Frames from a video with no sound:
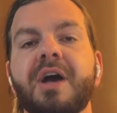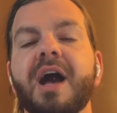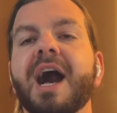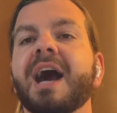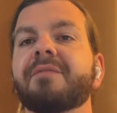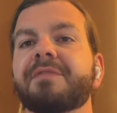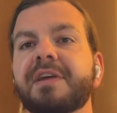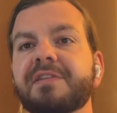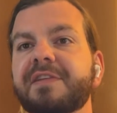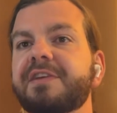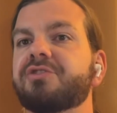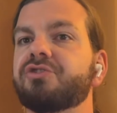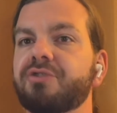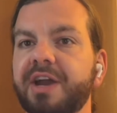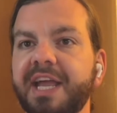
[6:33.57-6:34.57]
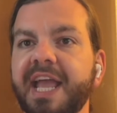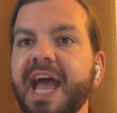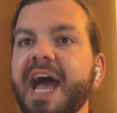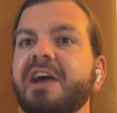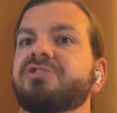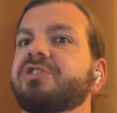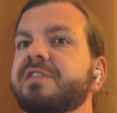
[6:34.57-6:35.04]
Obviously, straight
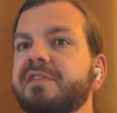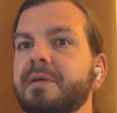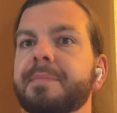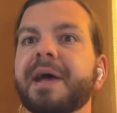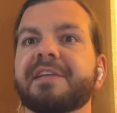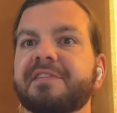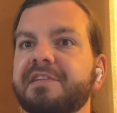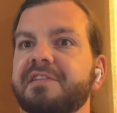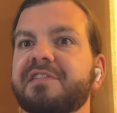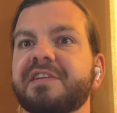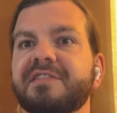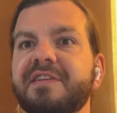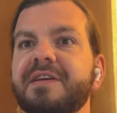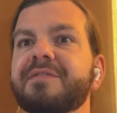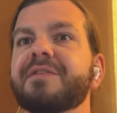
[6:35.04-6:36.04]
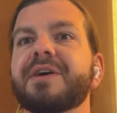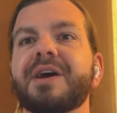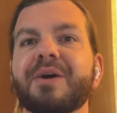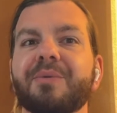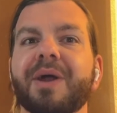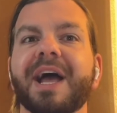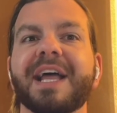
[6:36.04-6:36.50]
cash is the best incentive,
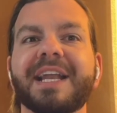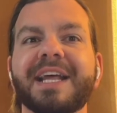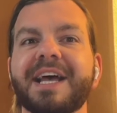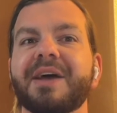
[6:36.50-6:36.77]
right?